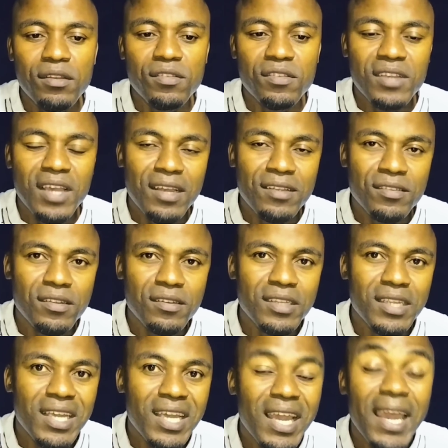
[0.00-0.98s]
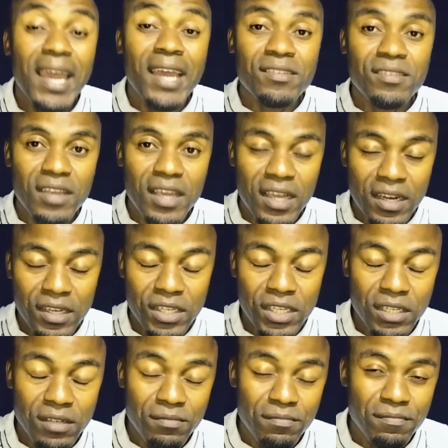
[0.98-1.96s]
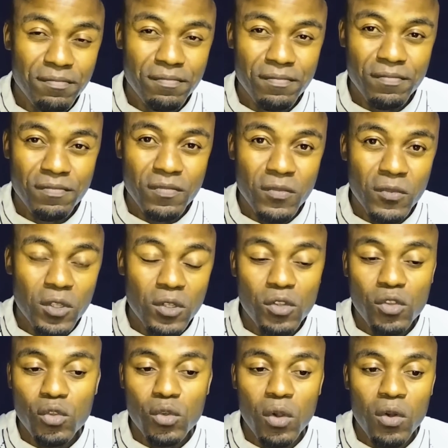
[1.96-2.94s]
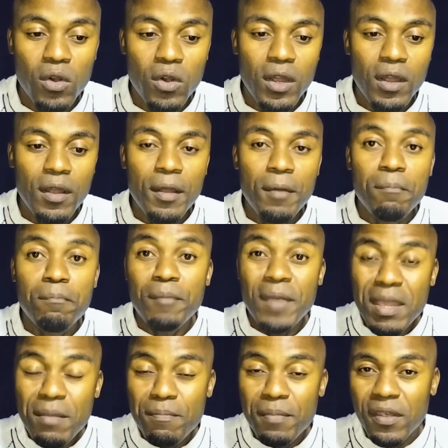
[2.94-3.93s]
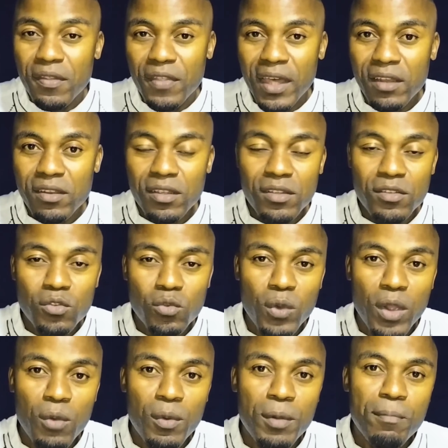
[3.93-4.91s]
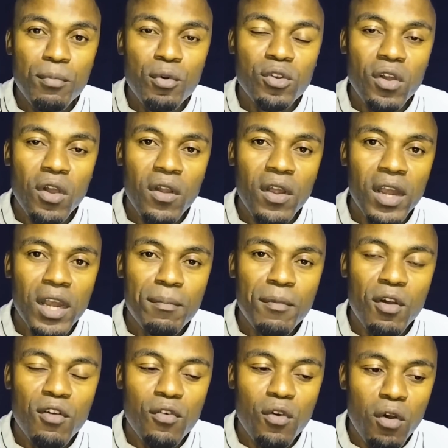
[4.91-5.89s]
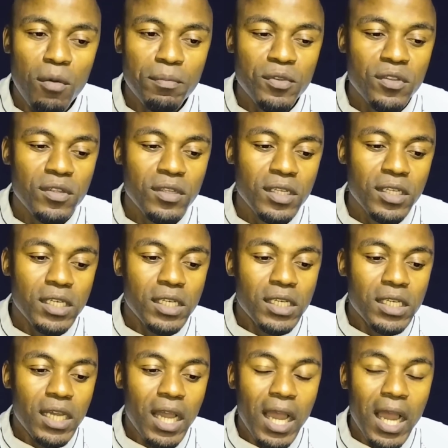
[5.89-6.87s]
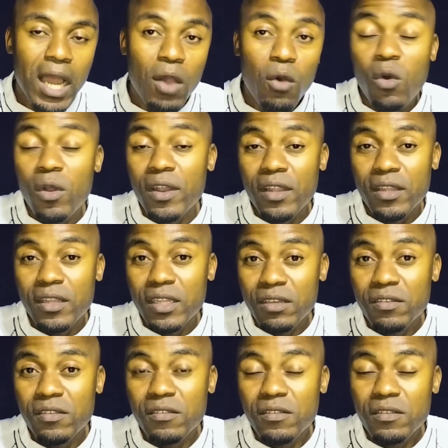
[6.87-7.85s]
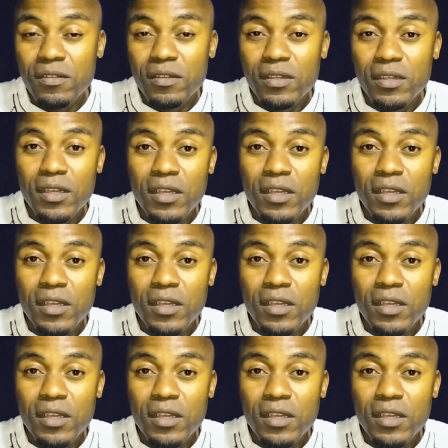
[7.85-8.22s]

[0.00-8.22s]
discuss it as a region. So maybe that is where we put our glimmer of hopes on this.